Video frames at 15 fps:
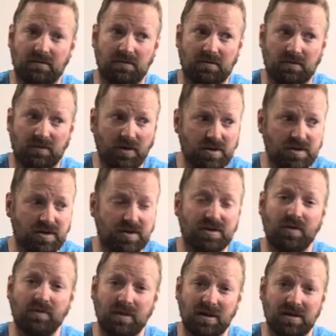There's
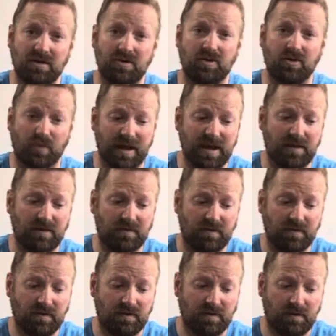so many great
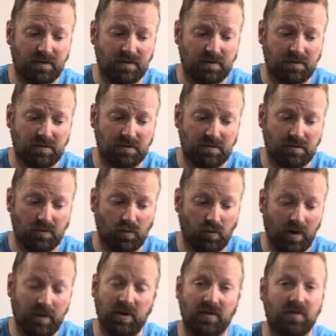
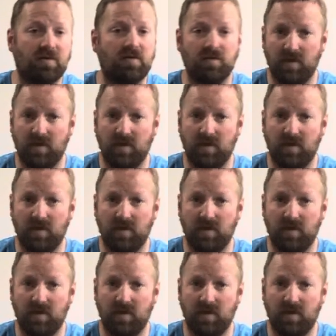women